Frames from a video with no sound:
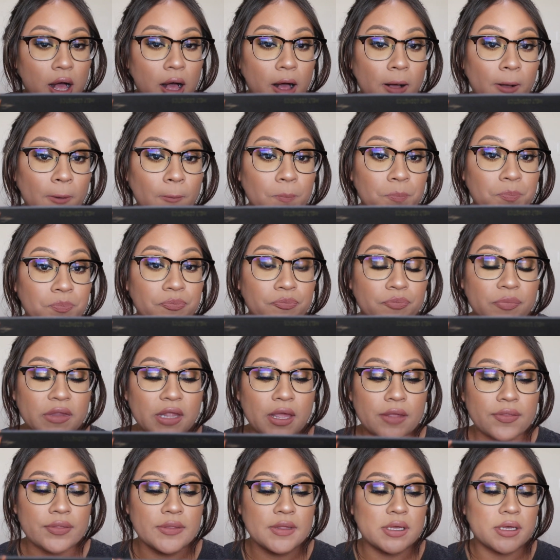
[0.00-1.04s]

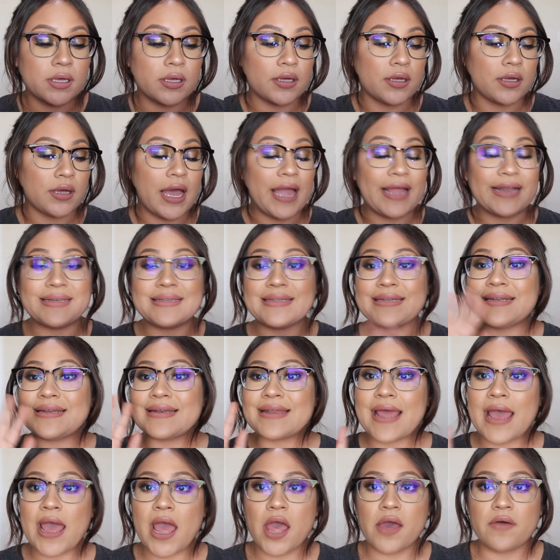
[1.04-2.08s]
I
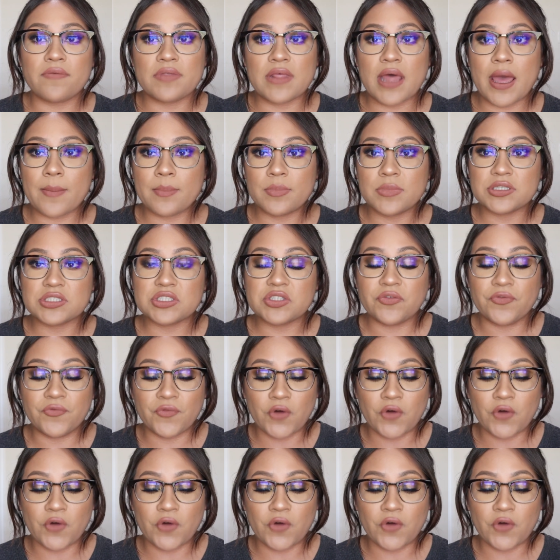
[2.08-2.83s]
didn't have that much